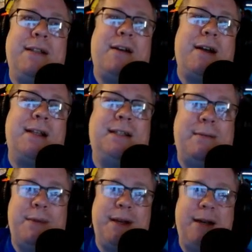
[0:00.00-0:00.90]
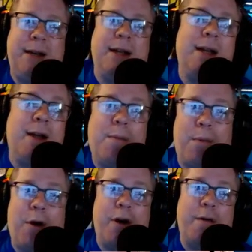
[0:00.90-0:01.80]
talking something
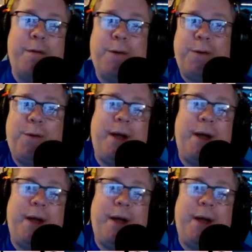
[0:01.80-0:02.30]
Marvel.